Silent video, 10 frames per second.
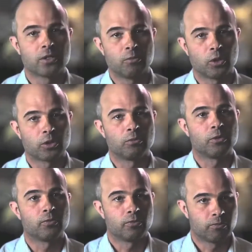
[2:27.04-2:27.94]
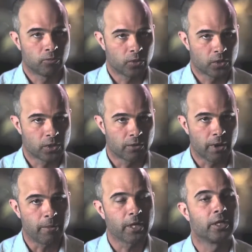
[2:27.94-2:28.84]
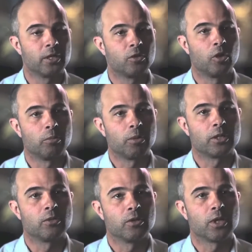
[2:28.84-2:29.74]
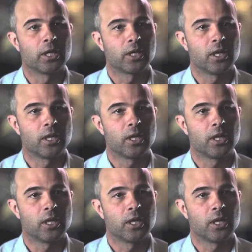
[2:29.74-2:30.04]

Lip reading: the bottom of ceramic and the top had to look like